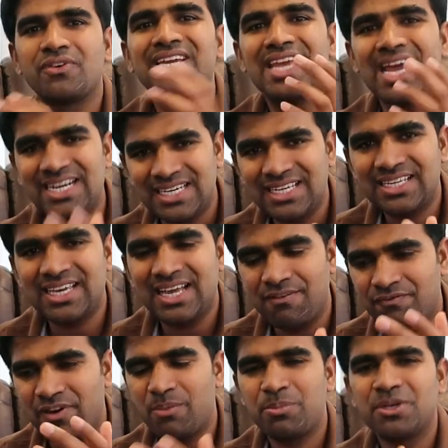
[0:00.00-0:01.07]
getting a
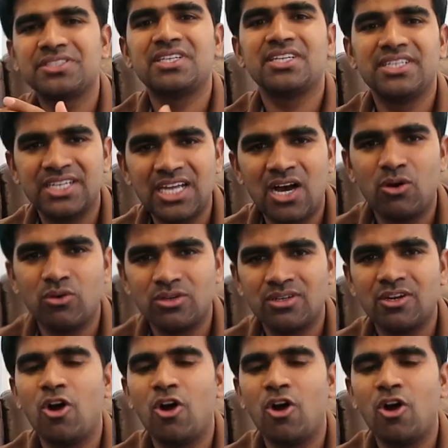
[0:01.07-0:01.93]
five percent down